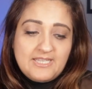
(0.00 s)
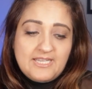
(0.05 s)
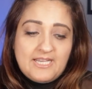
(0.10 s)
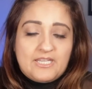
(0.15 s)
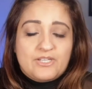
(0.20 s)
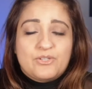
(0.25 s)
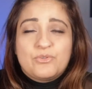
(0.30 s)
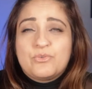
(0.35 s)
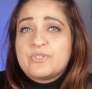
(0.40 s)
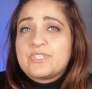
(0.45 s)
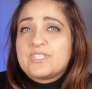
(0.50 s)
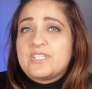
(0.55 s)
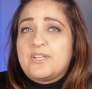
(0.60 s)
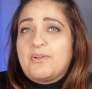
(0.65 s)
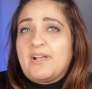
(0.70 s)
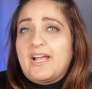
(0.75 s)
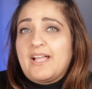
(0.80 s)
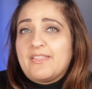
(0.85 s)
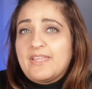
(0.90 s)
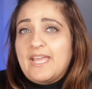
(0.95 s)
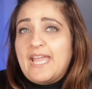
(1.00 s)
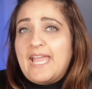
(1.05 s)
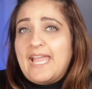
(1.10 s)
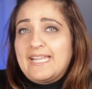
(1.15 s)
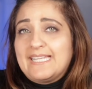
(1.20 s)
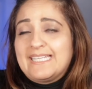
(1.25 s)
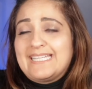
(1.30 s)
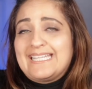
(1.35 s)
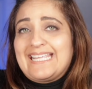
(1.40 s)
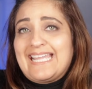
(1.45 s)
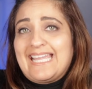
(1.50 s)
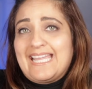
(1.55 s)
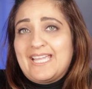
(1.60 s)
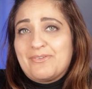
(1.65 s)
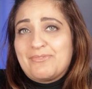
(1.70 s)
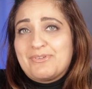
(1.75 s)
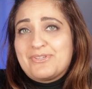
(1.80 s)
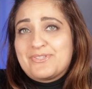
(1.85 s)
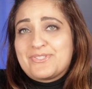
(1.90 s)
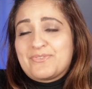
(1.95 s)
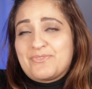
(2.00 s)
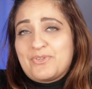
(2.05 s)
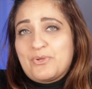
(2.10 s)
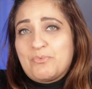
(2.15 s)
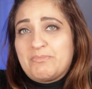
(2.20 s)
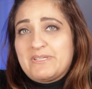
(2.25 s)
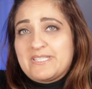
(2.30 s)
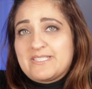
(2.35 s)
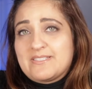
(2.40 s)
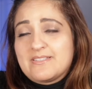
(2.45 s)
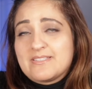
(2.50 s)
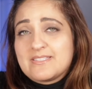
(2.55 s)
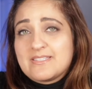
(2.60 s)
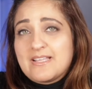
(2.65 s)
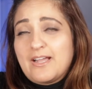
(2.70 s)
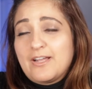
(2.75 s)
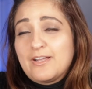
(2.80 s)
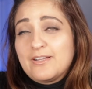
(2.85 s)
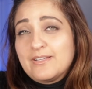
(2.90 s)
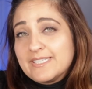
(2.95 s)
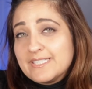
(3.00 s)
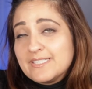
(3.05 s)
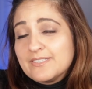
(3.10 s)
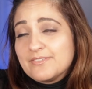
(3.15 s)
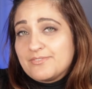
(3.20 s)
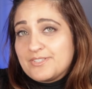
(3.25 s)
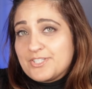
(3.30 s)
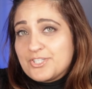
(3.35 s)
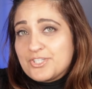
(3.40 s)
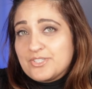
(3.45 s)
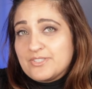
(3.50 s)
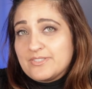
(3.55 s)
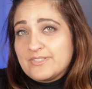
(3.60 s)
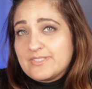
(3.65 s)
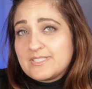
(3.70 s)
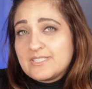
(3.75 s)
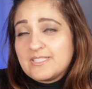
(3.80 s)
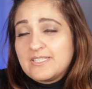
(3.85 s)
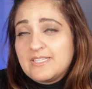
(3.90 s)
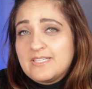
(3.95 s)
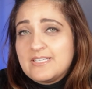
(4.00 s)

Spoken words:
And also, are there any areas of your business that are inefficient?